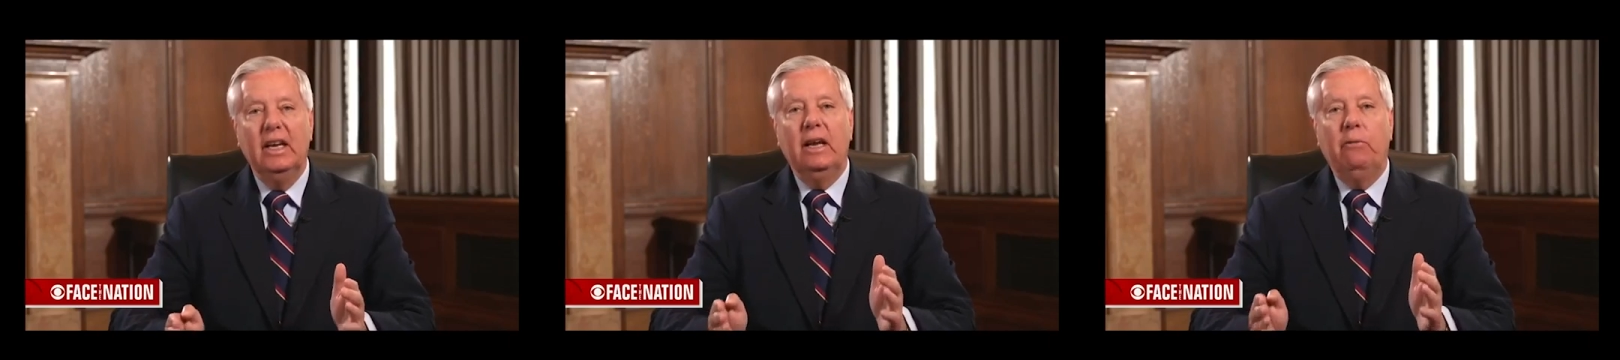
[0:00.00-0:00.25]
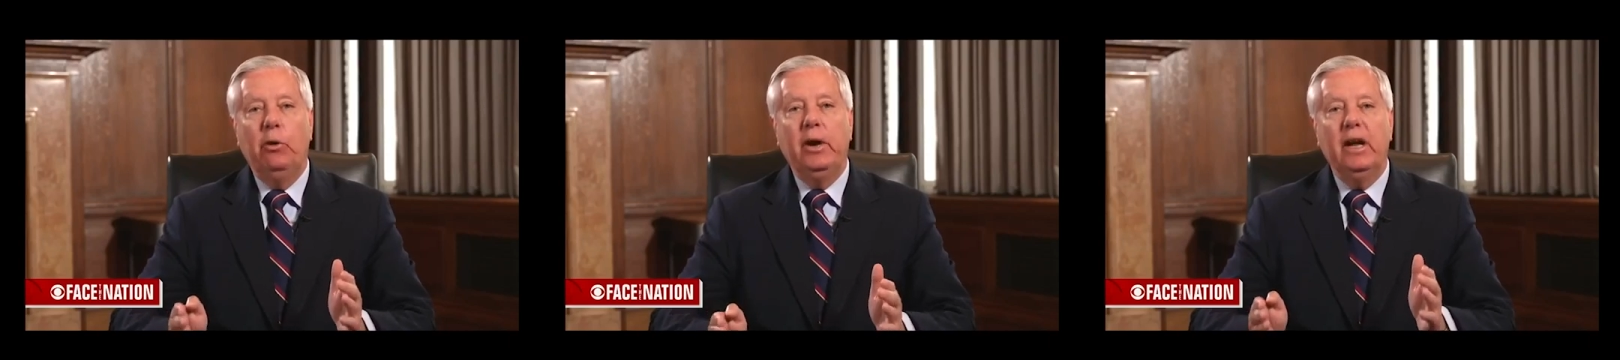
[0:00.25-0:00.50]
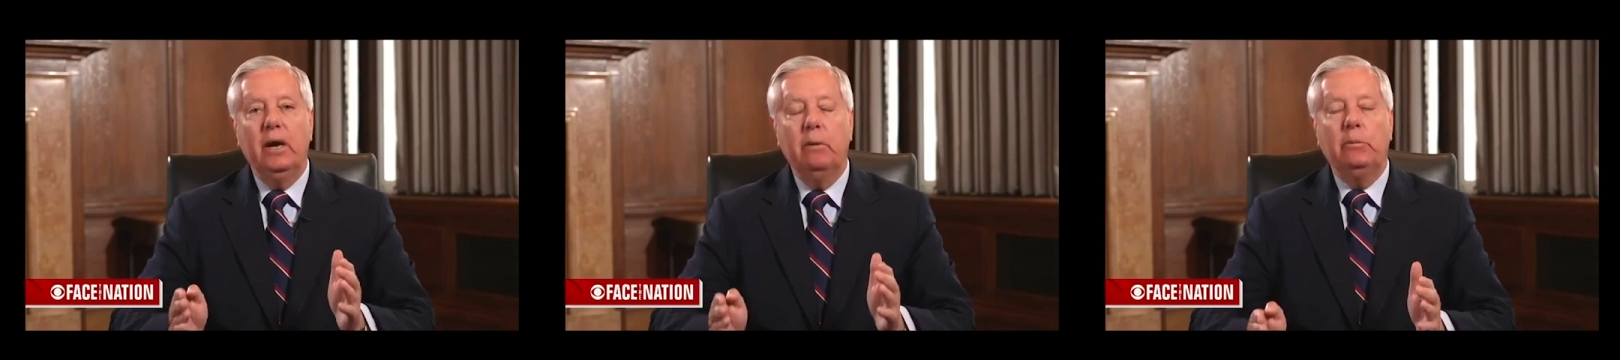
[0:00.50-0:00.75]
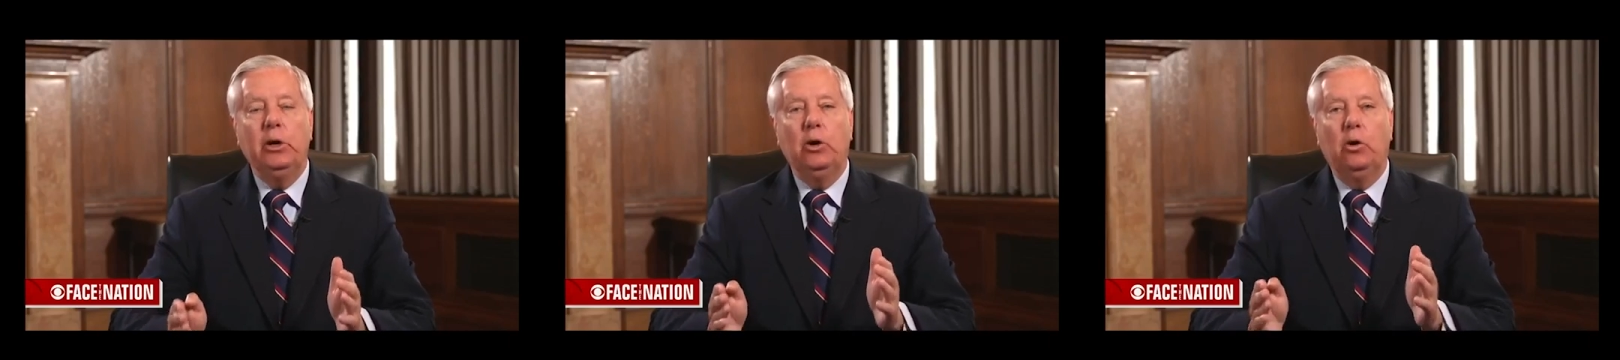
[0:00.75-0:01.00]
If we
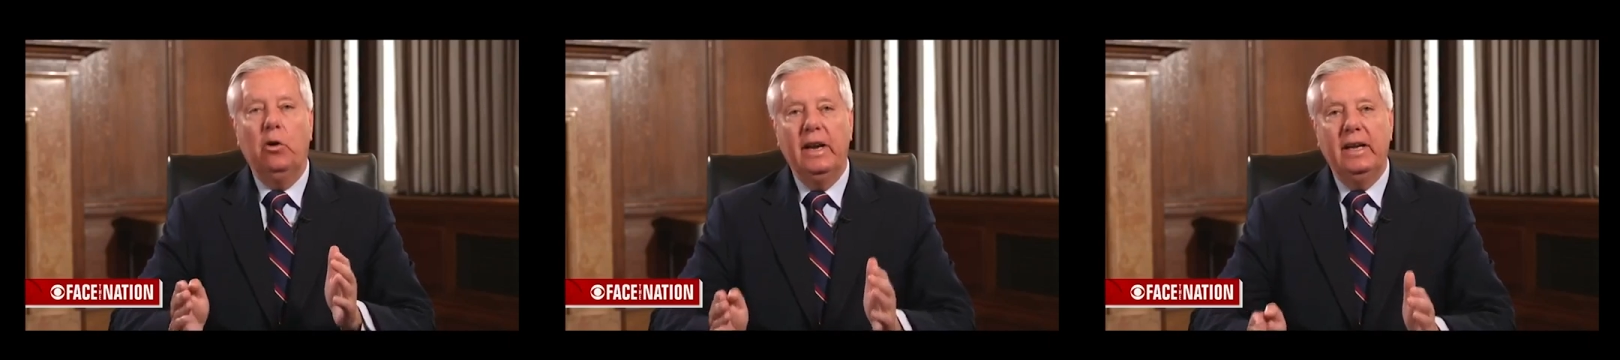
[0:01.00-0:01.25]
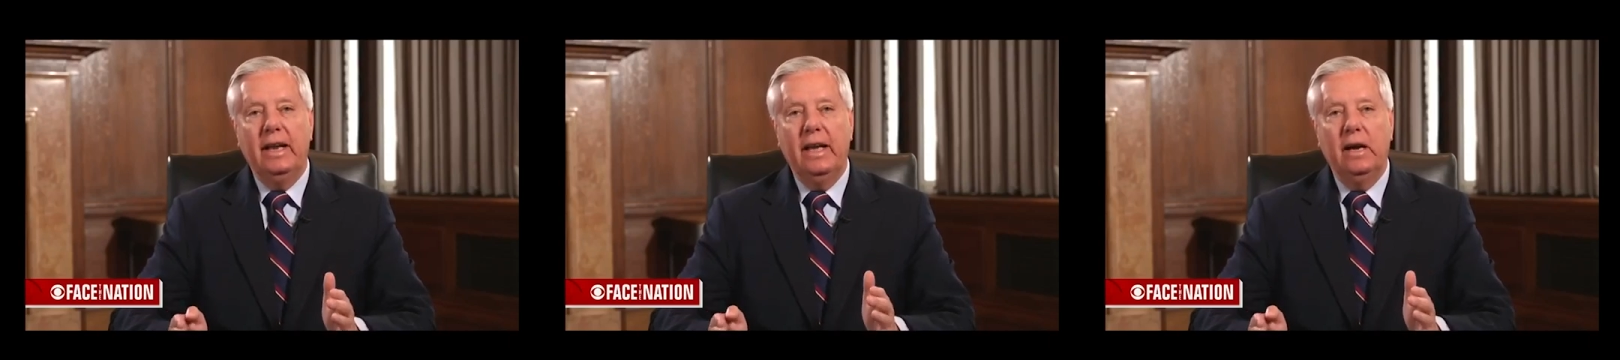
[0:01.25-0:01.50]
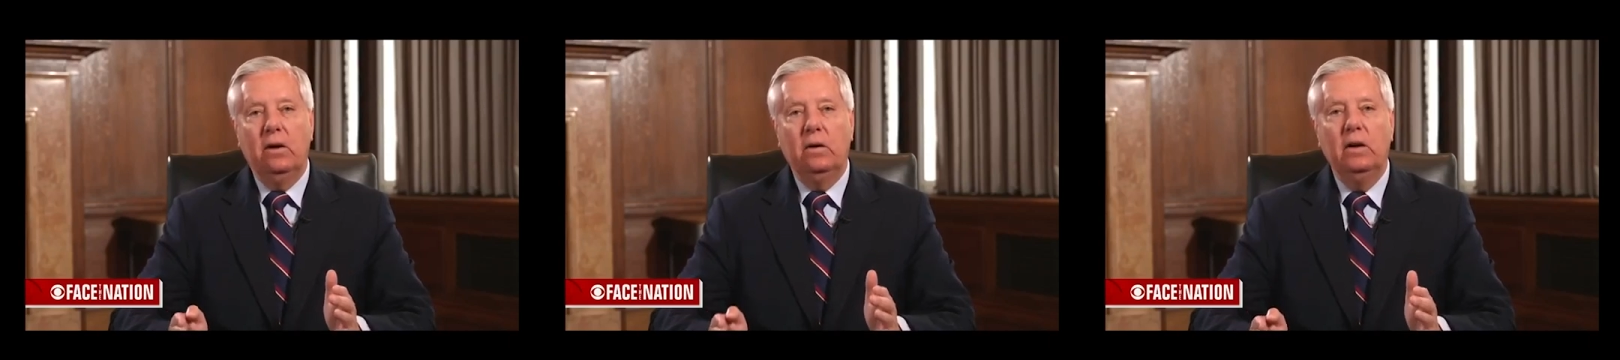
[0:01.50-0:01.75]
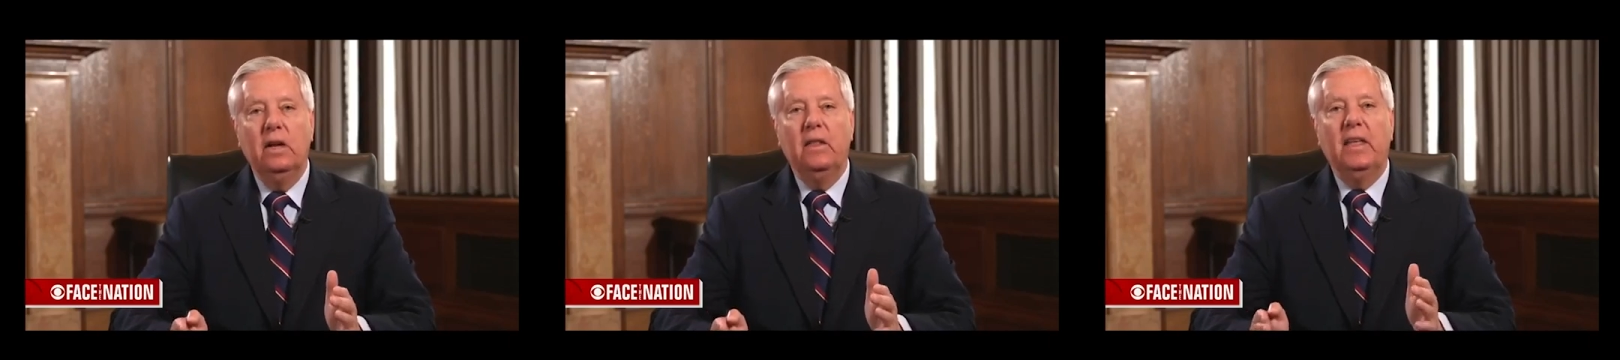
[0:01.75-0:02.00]
help Ukraine now,